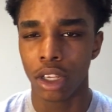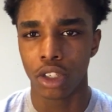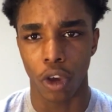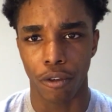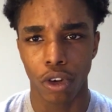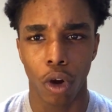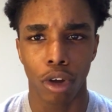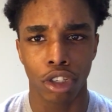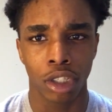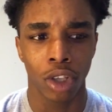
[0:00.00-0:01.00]
So if you're going
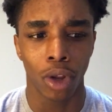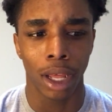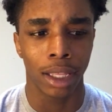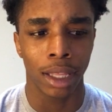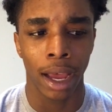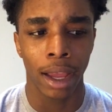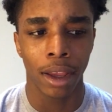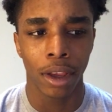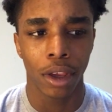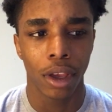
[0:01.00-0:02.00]
slow like that,
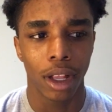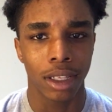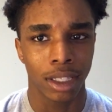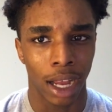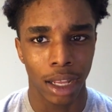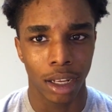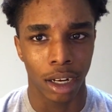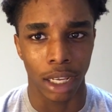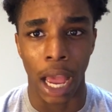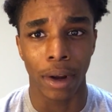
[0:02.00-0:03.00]
it's not
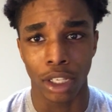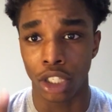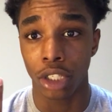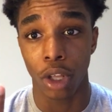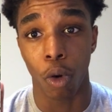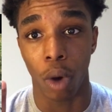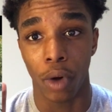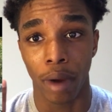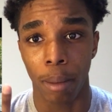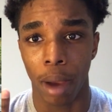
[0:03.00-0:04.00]
gonna count as still 1 rep.